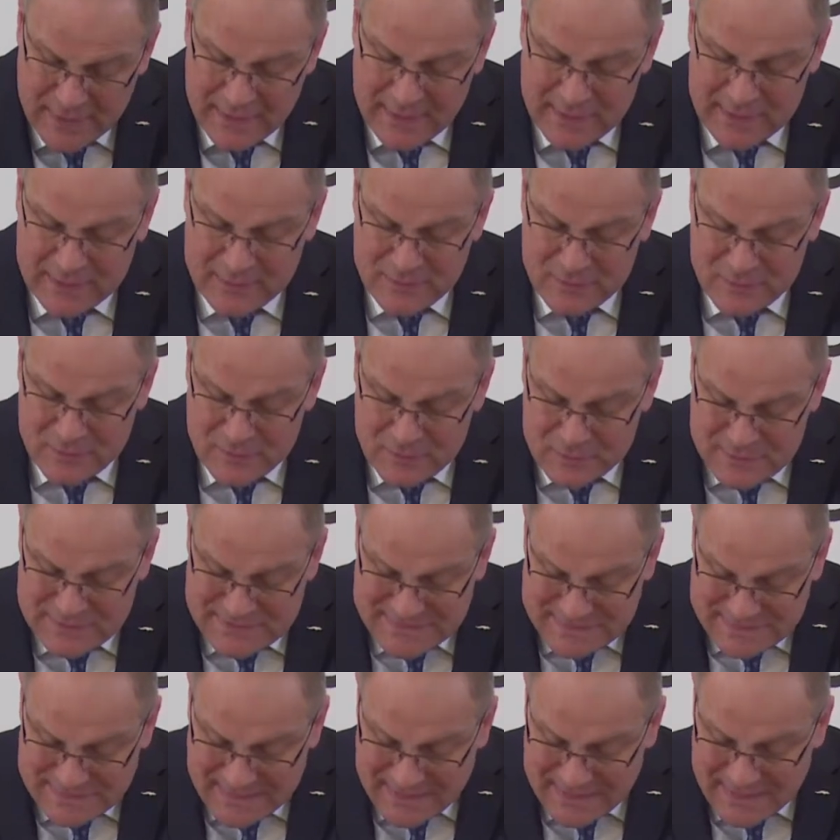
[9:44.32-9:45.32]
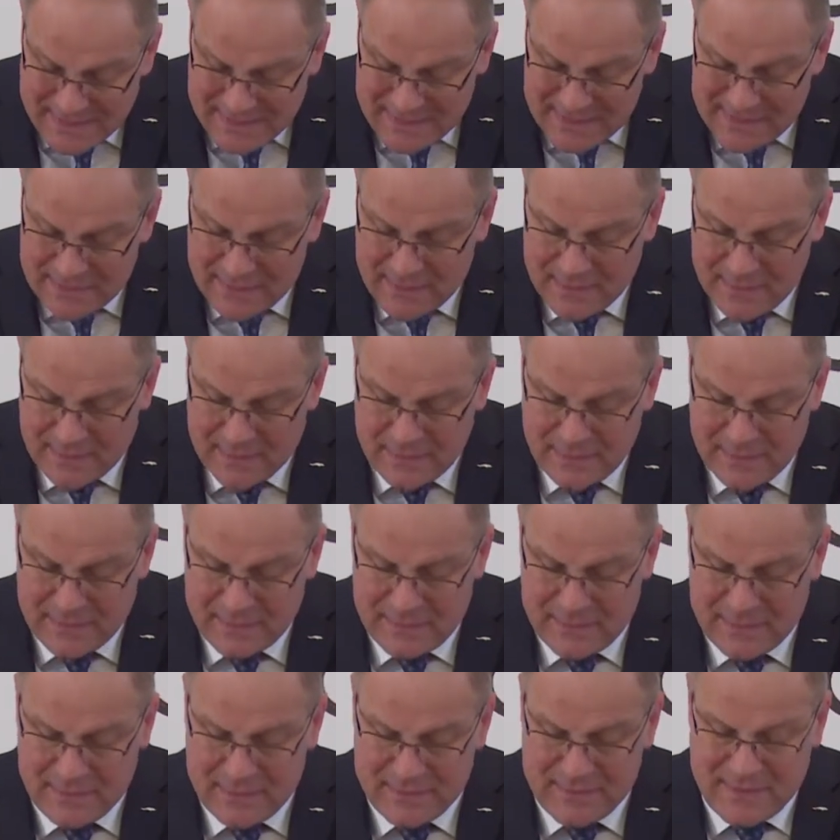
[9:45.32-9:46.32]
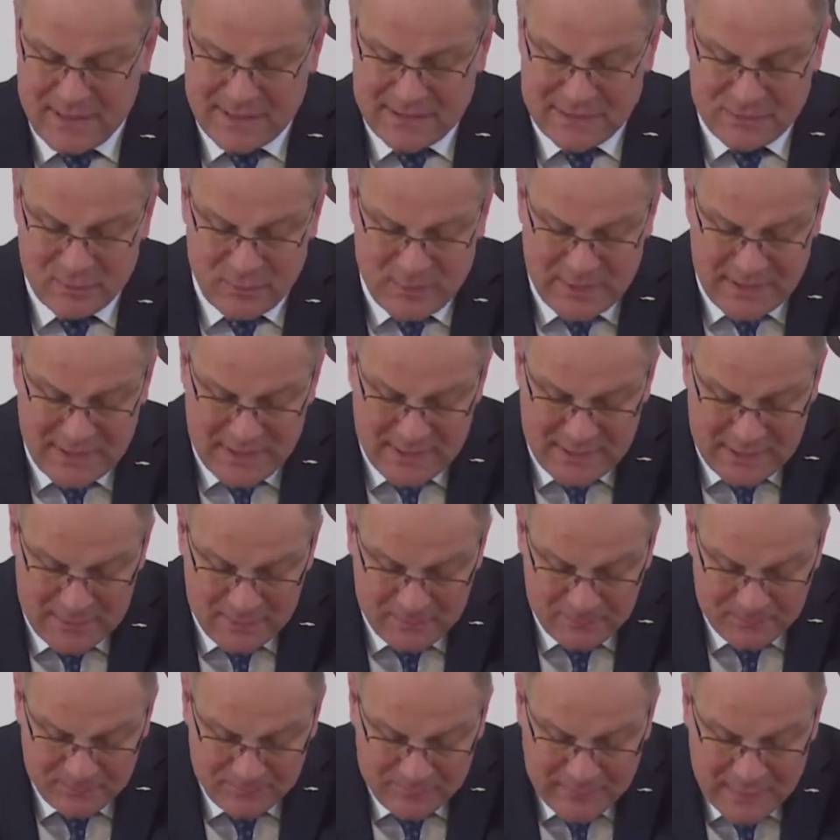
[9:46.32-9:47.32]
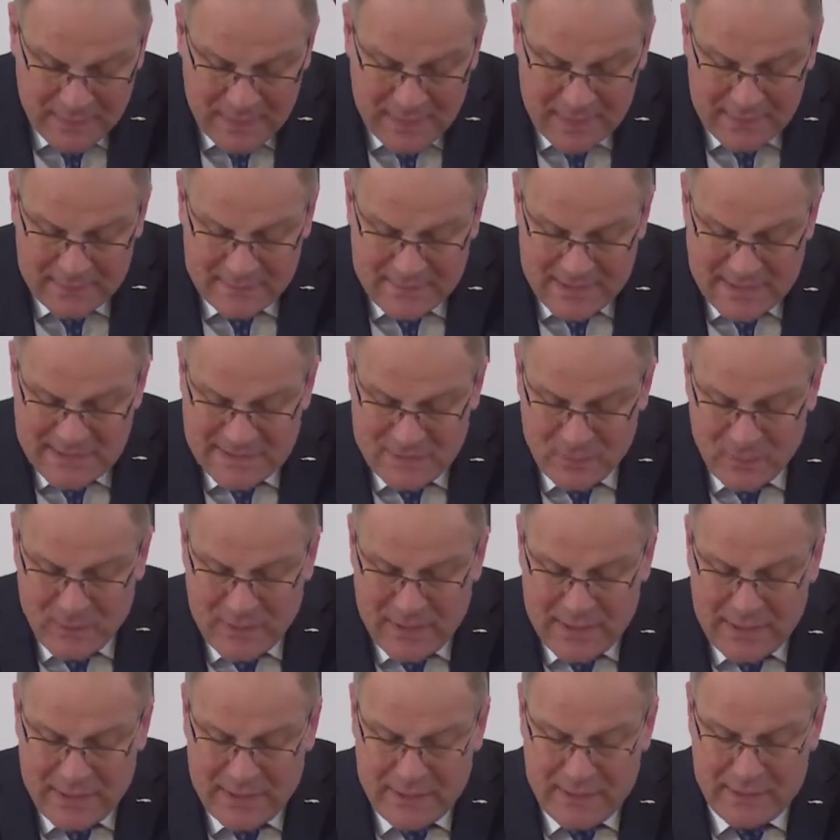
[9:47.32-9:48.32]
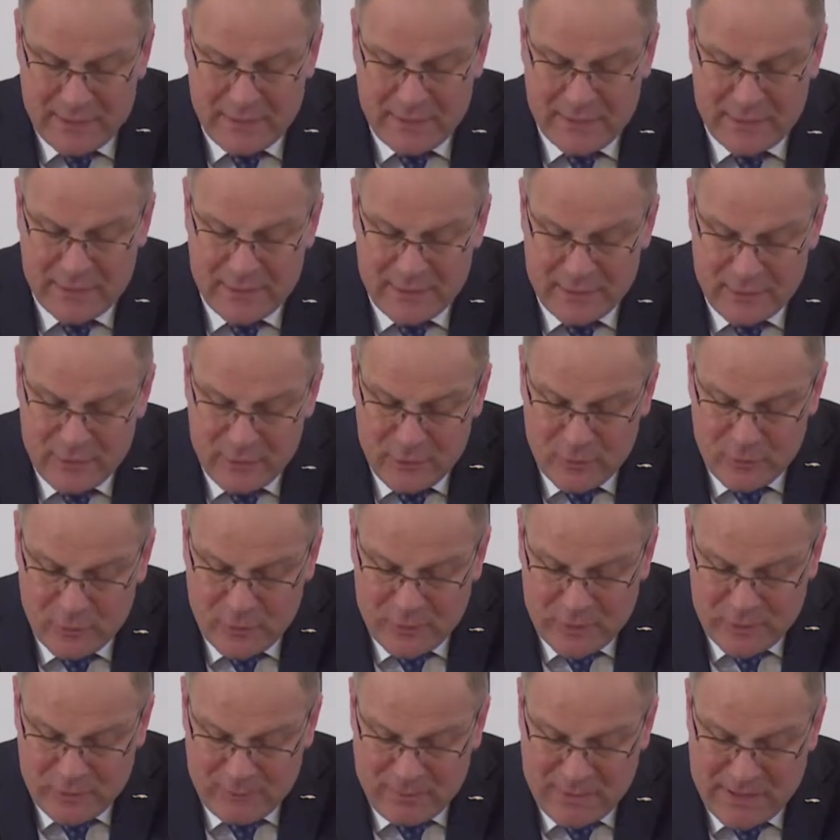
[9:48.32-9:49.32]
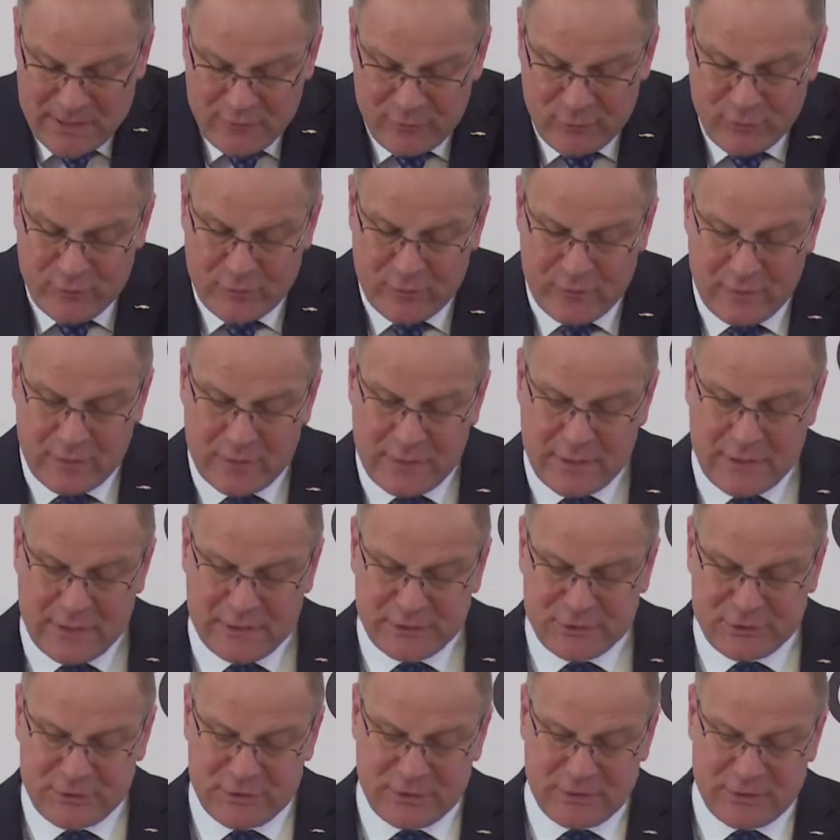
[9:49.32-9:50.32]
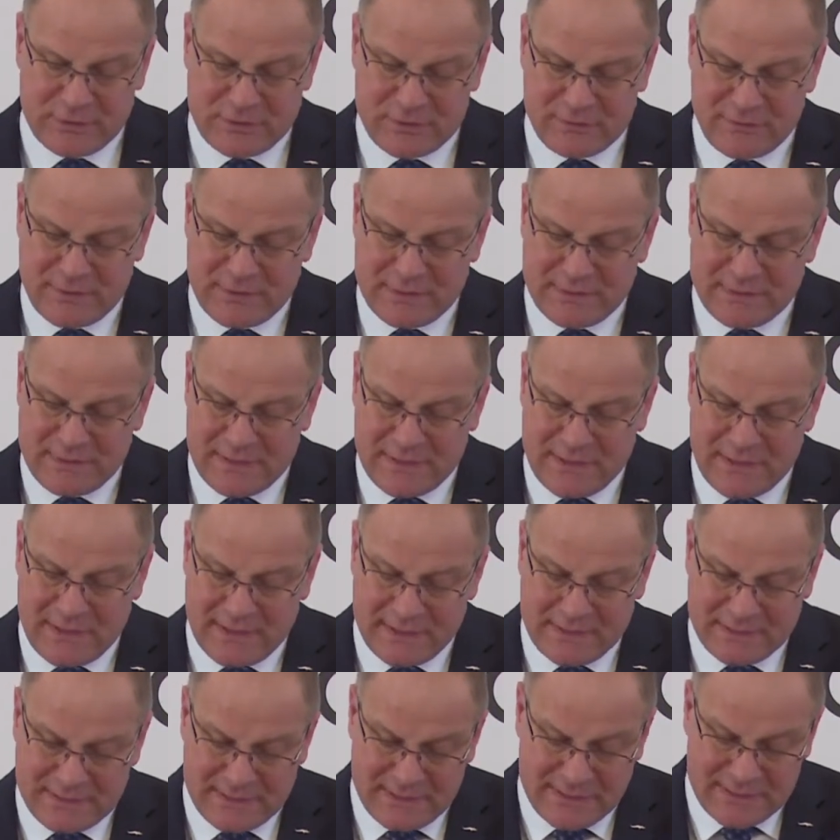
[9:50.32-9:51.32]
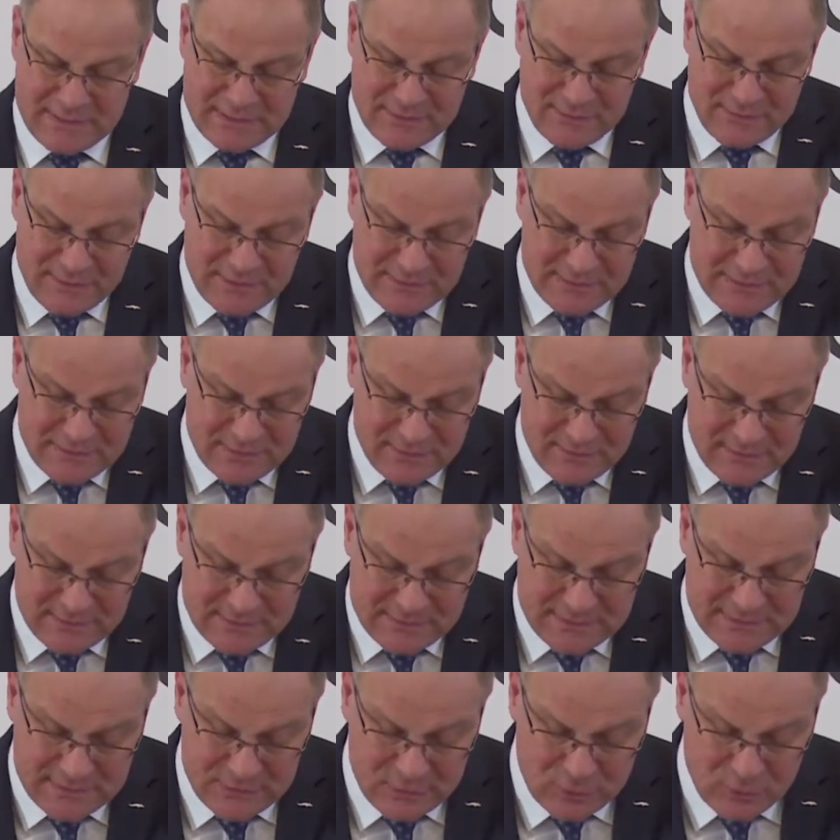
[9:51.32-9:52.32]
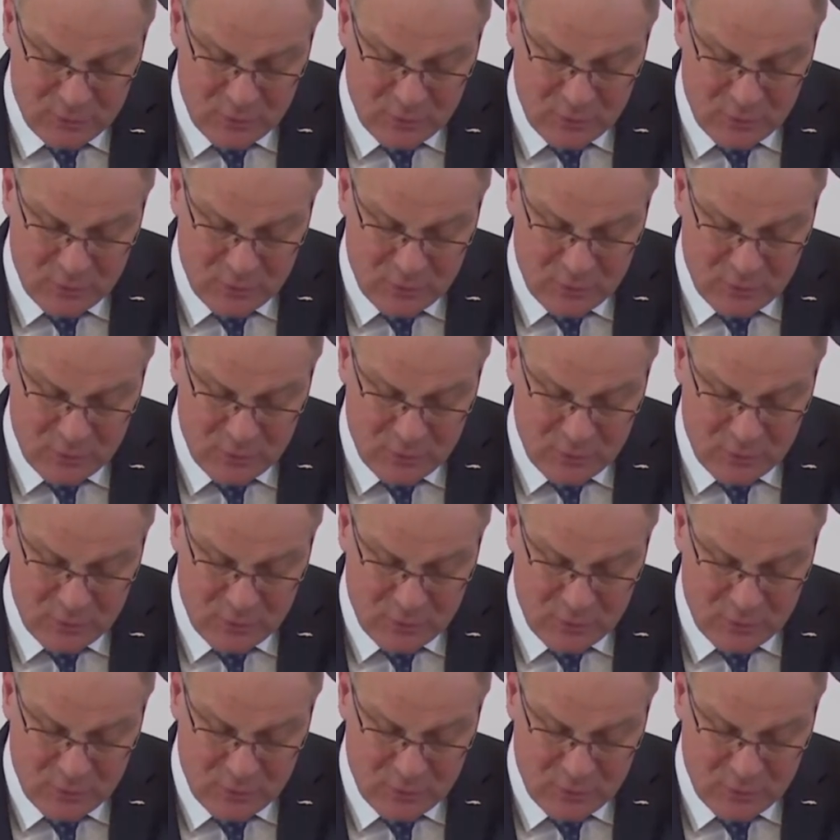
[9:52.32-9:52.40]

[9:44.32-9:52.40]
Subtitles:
to stay that way. That's why our new work plan for culture 2019-2022